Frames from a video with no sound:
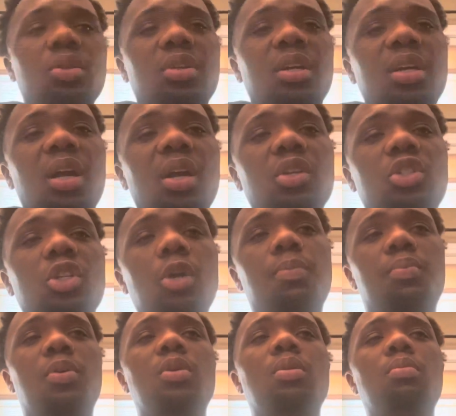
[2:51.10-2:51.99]
they gotta
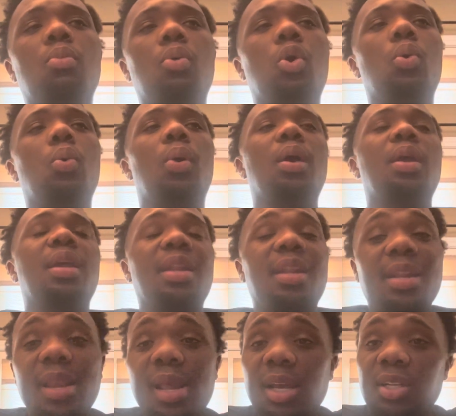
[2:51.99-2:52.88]
start putting more work
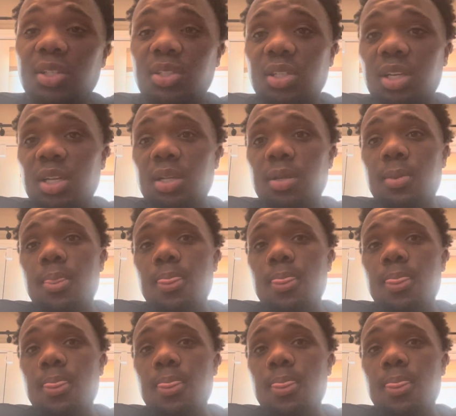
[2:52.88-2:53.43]
in next gen.